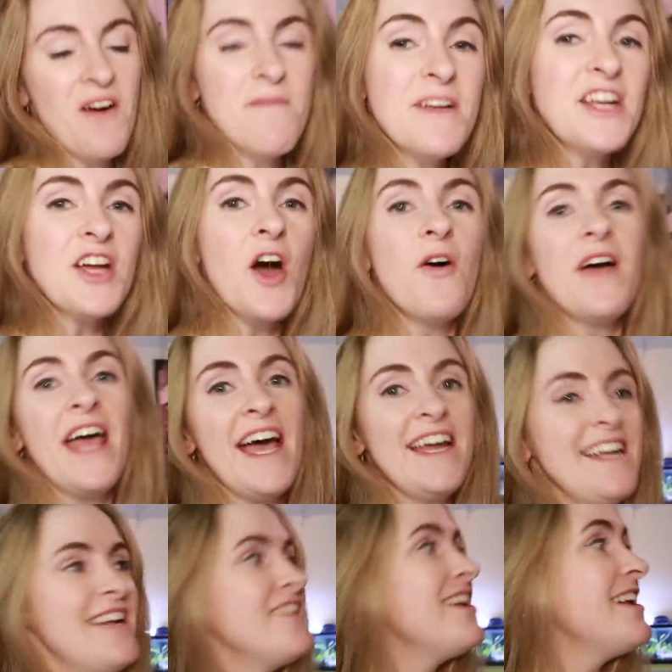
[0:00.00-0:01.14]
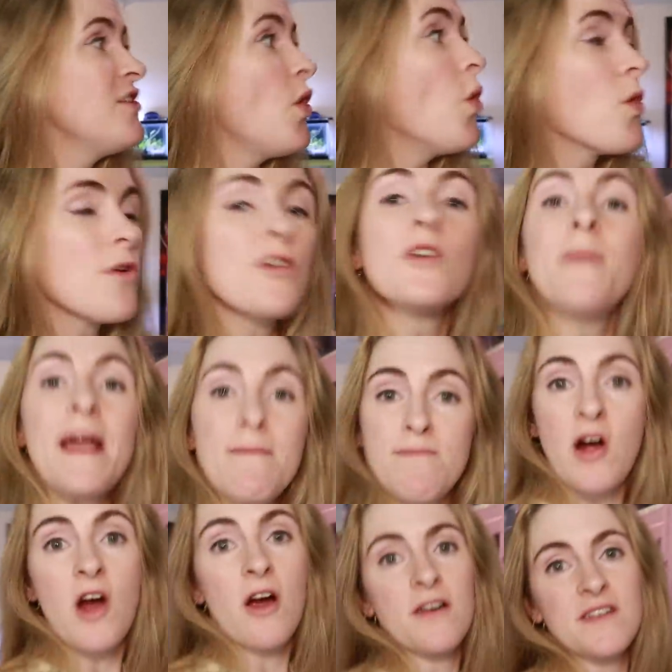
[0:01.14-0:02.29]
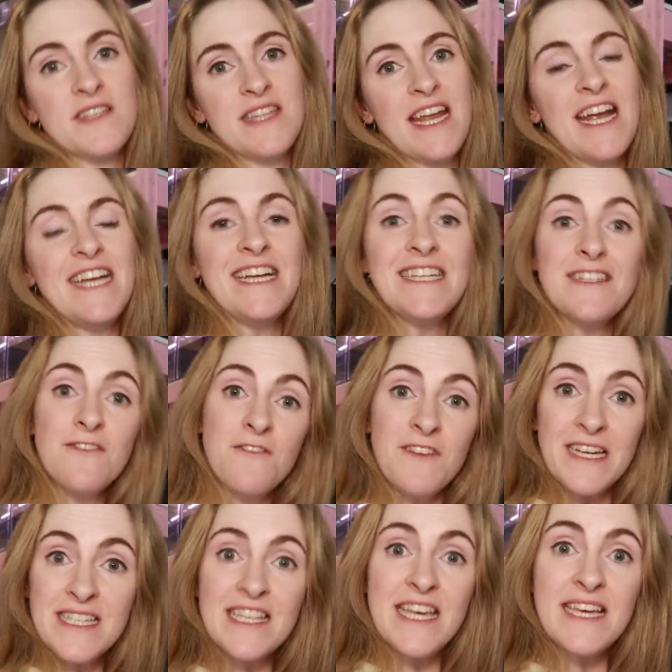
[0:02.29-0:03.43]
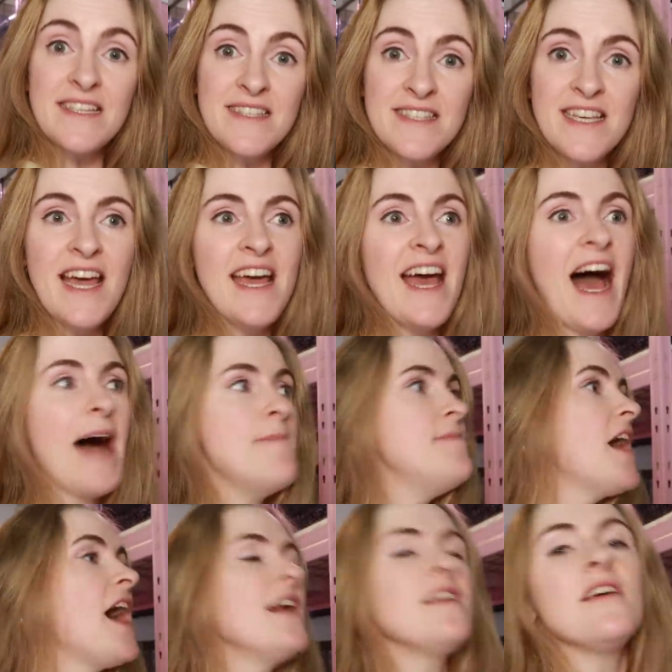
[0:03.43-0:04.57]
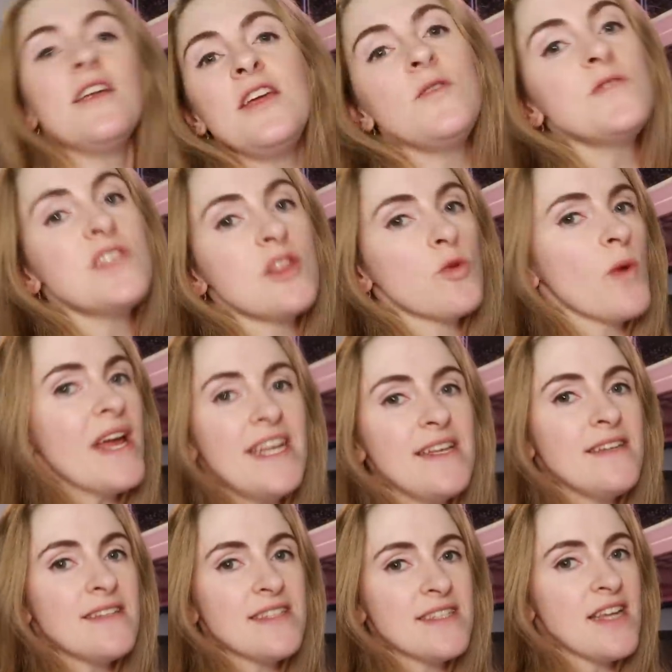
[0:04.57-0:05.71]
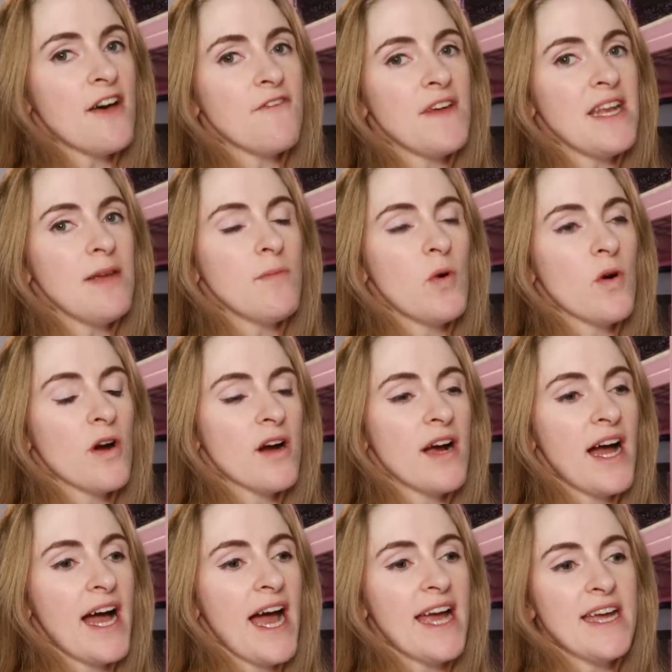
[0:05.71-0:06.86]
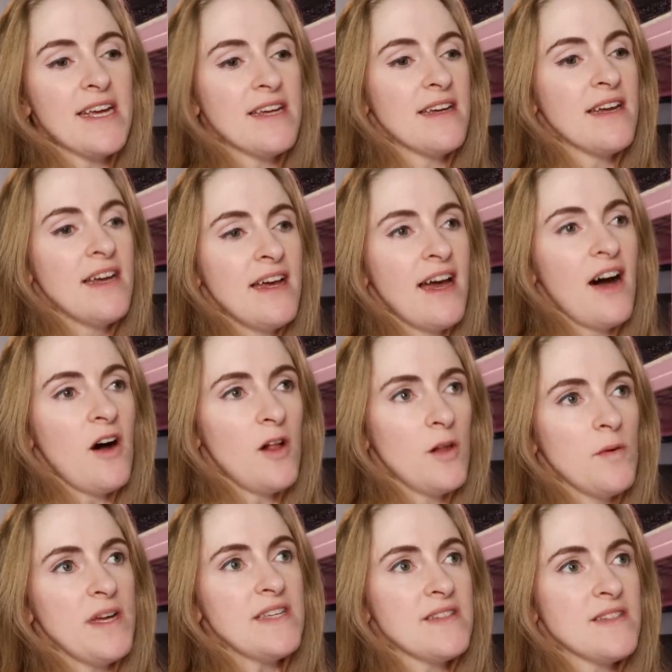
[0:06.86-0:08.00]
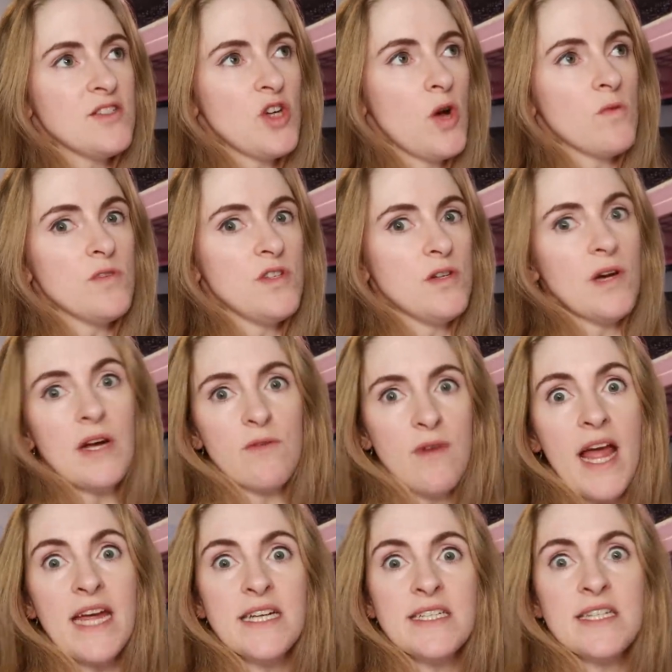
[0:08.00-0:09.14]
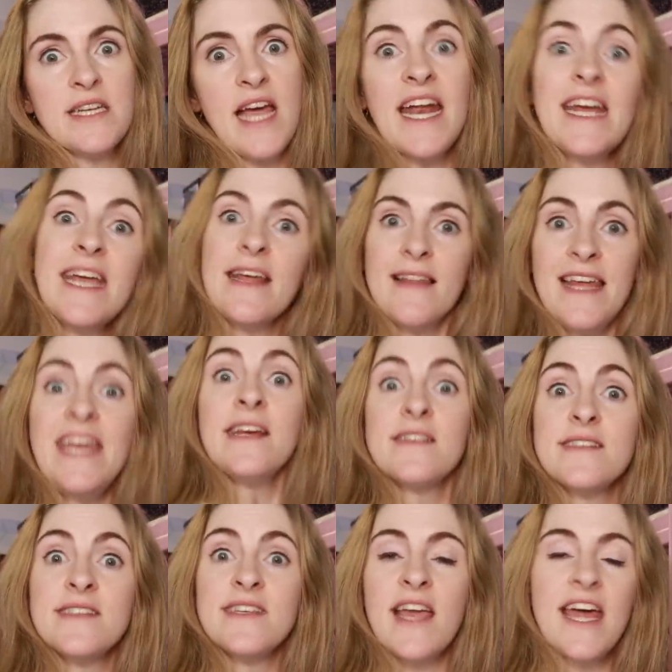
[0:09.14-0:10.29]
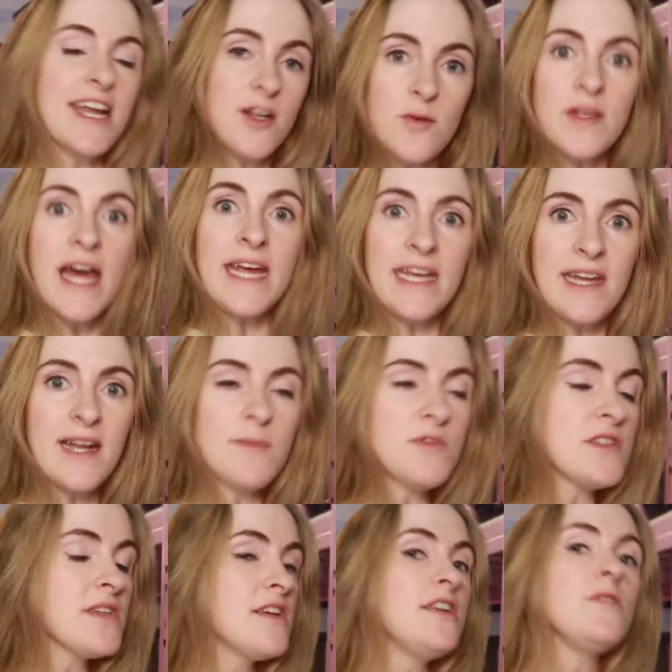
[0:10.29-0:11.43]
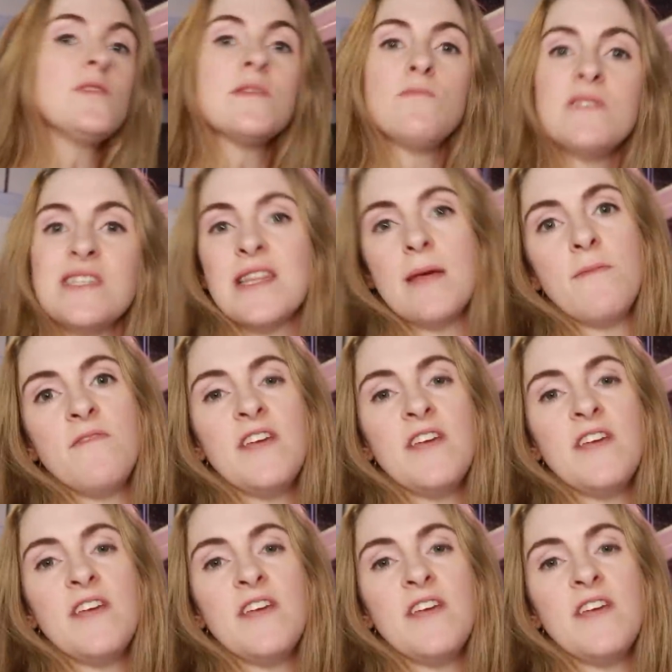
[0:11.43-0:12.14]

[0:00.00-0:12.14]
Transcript: I'm gonna go ahead and order my parts that I need to fix this. I'm not gonna use threaded stuff anymore. I always don't do it right and I get leaks and I don't like it. I'm just gonna do some slip